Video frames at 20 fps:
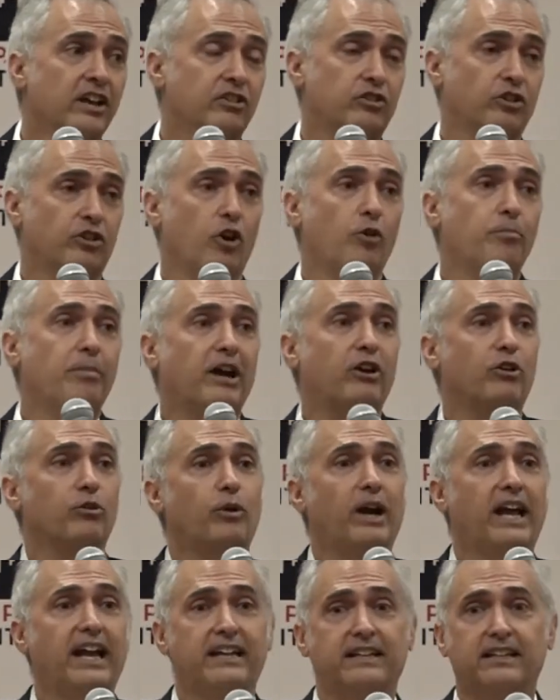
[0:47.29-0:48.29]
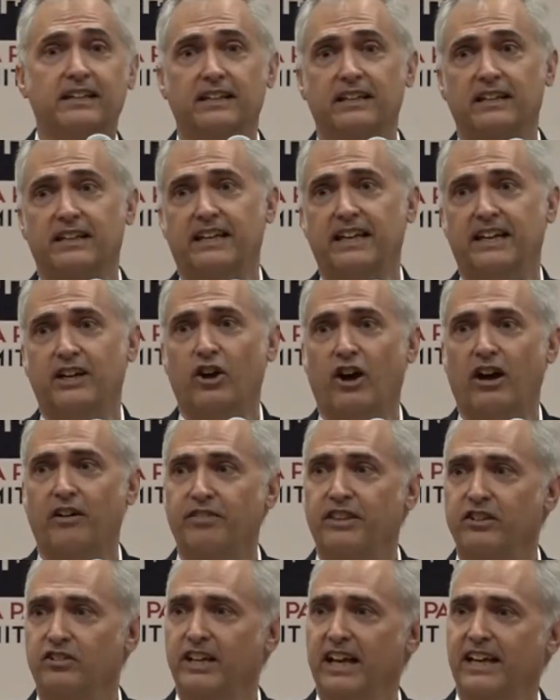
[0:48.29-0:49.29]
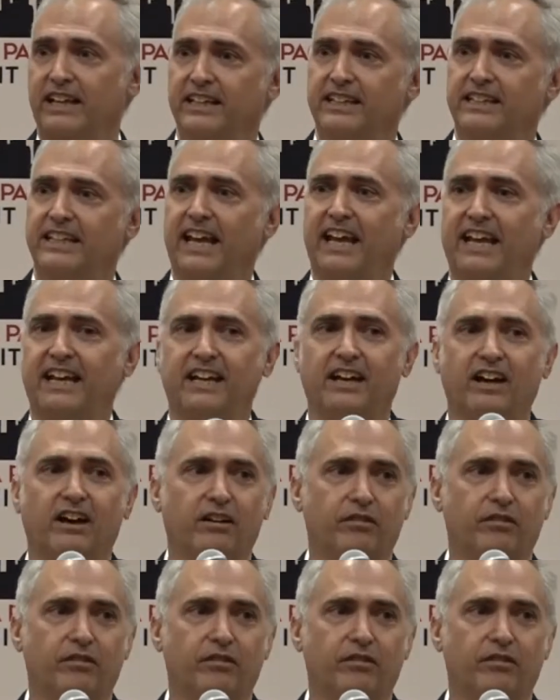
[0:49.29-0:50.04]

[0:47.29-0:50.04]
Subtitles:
So no better way to kick off the second day